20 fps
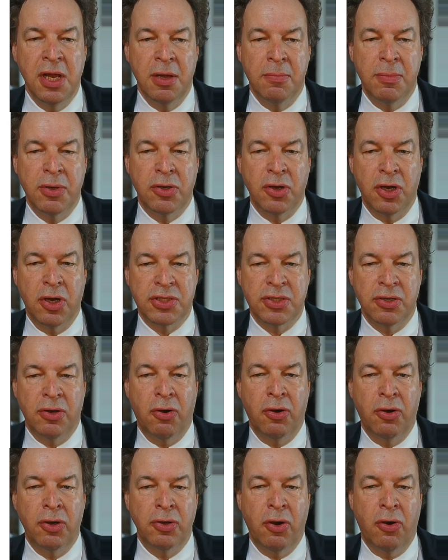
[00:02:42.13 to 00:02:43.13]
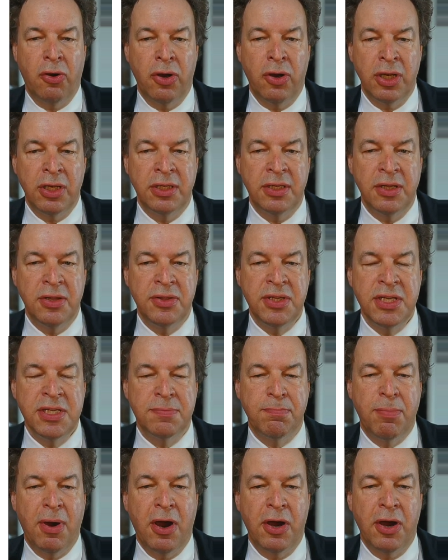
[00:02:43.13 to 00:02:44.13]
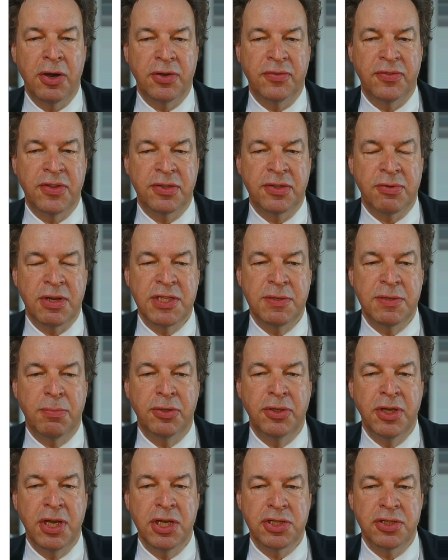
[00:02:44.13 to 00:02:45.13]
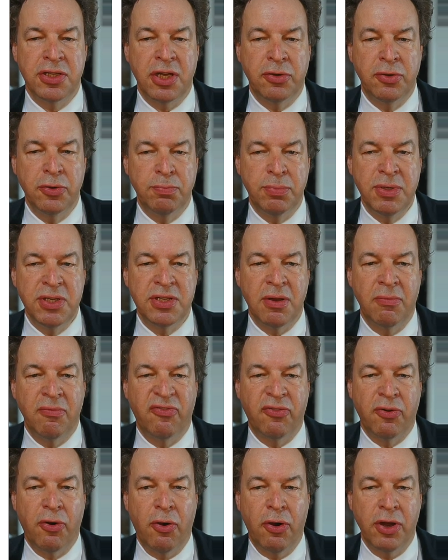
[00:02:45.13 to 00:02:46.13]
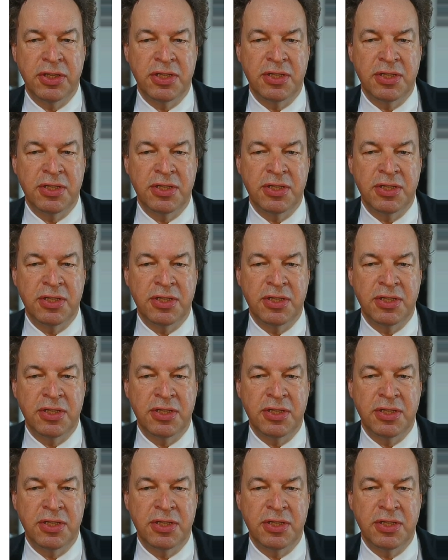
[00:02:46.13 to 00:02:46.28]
because on all these part of the transportation there could be some fraud,